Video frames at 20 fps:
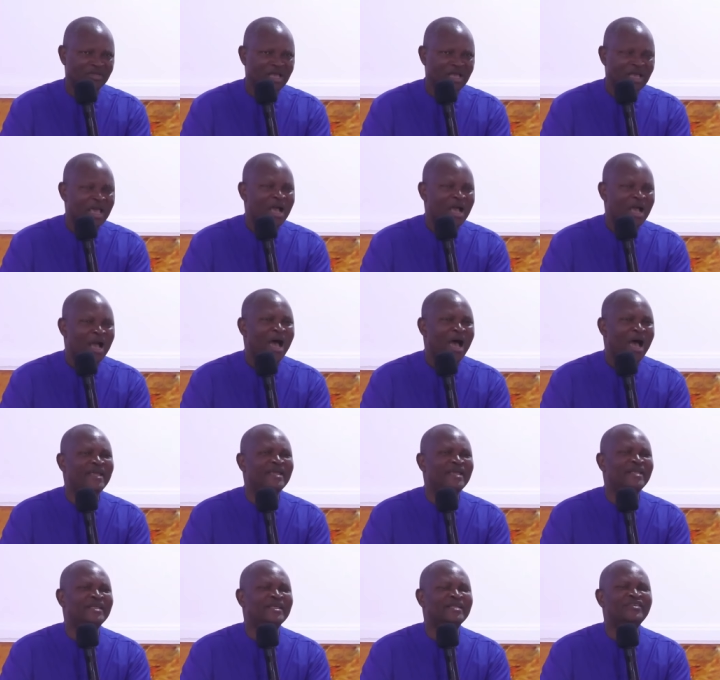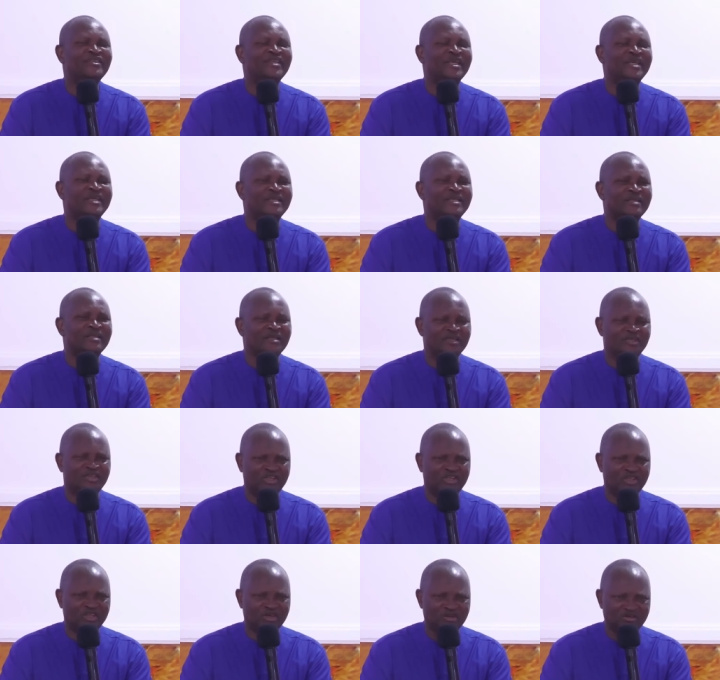Hiding sin is
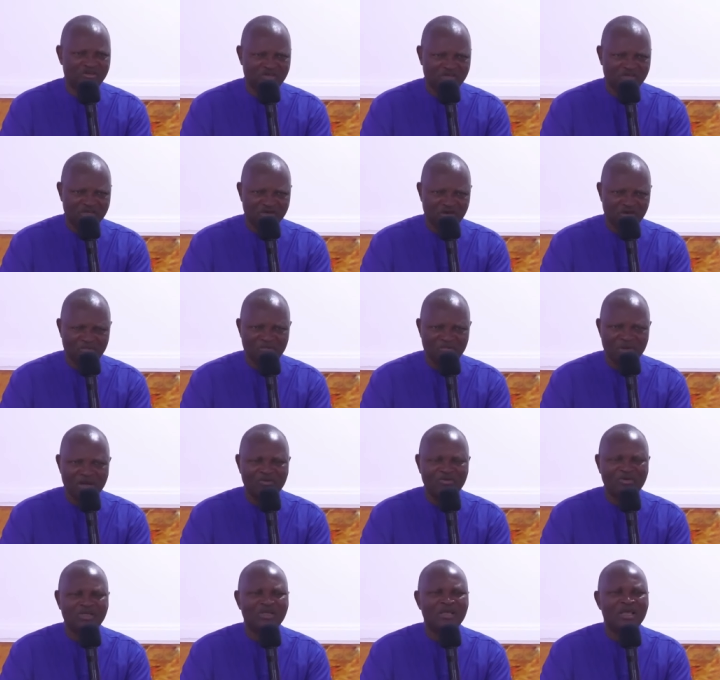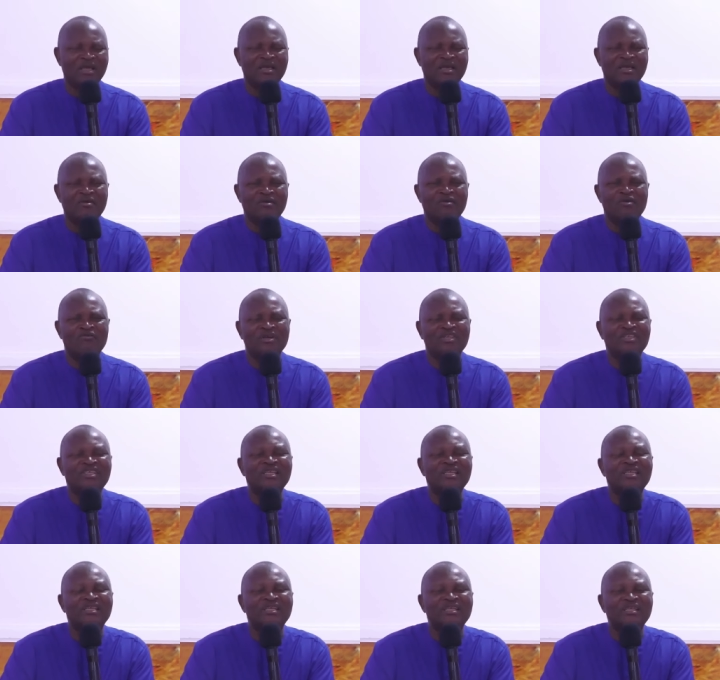shutting your mouth over sin.